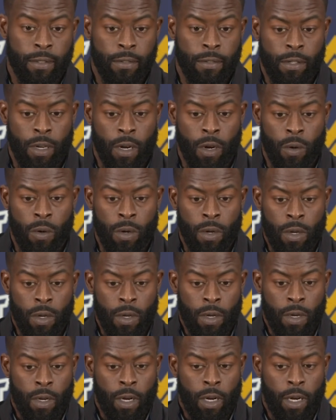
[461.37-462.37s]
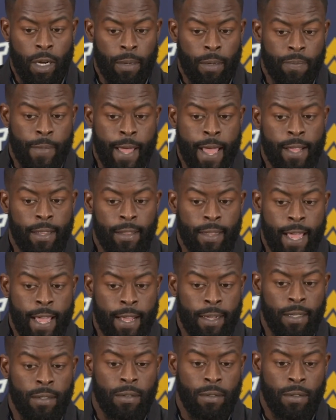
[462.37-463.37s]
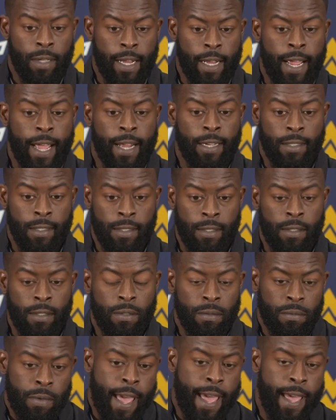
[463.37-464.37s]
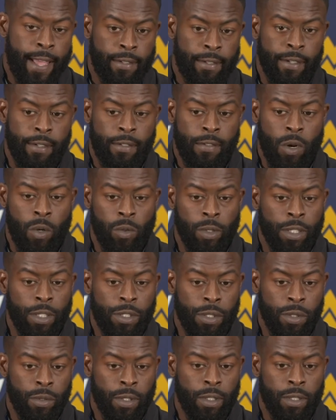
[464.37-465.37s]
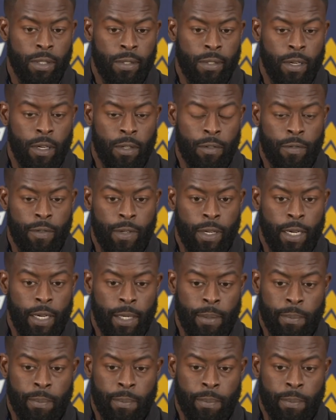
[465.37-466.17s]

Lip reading: And so that adds its own issues in itself.